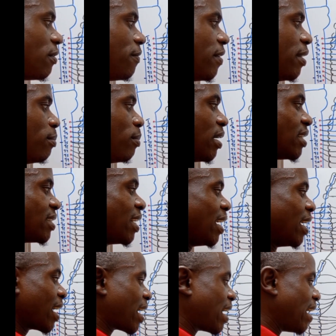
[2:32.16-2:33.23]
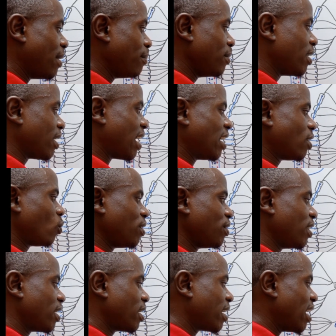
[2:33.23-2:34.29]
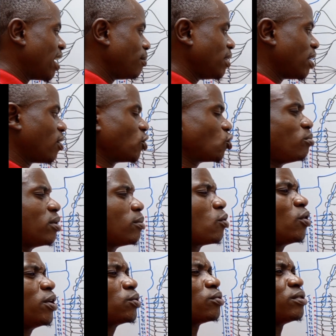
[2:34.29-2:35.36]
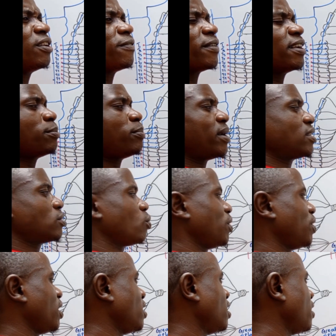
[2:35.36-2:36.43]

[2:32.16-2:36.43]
fibers coming, and when they come, they're going to be going to different parts within